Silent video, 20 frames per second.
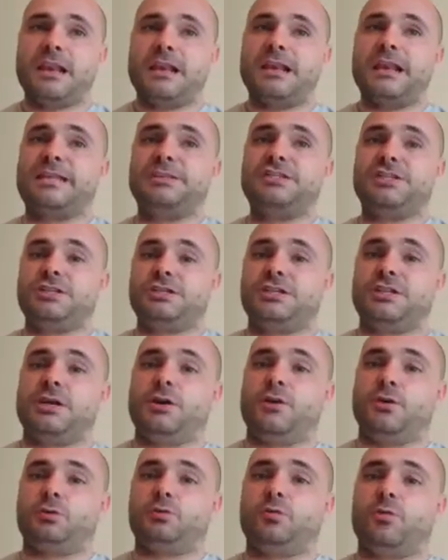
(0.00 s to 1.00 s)
Legends of the
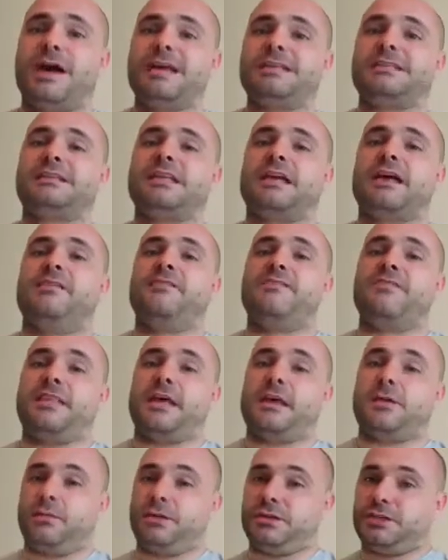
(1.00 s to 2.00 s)
Old West, and
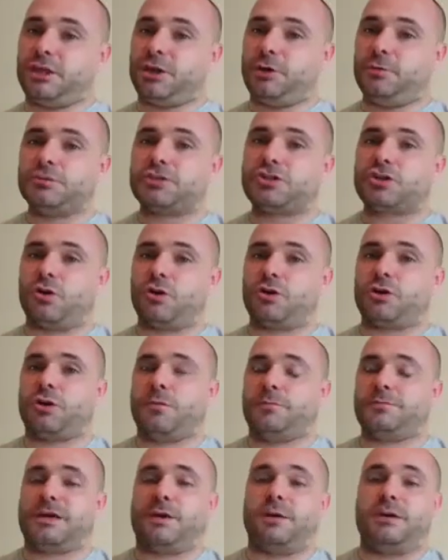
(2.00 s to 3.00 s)
then when Tombstone
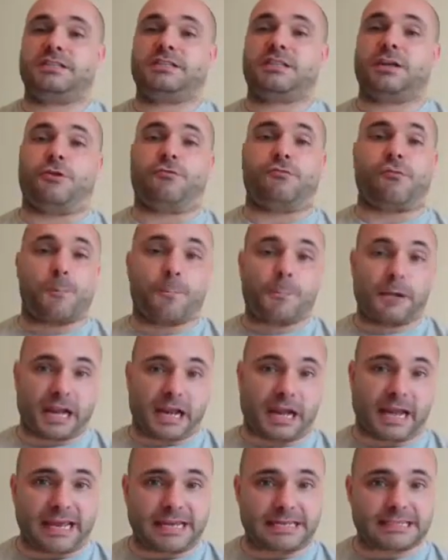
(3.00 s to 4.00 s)
comes out, it's going to
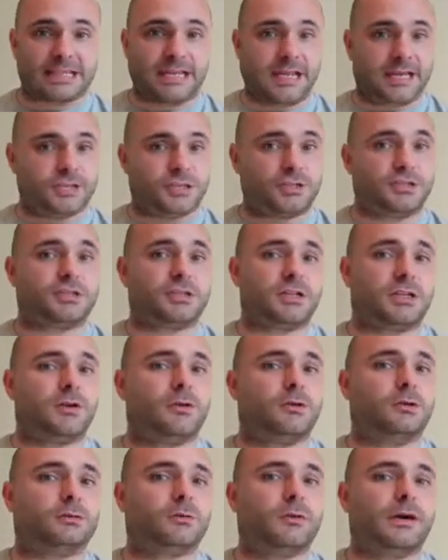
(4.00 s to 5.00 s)
replace Legends of the
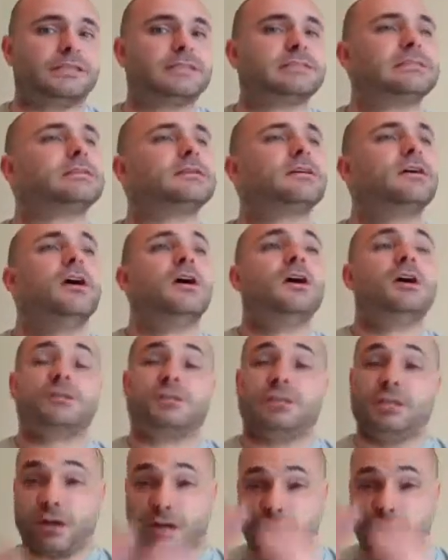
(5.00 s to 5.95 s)
Old West. So you're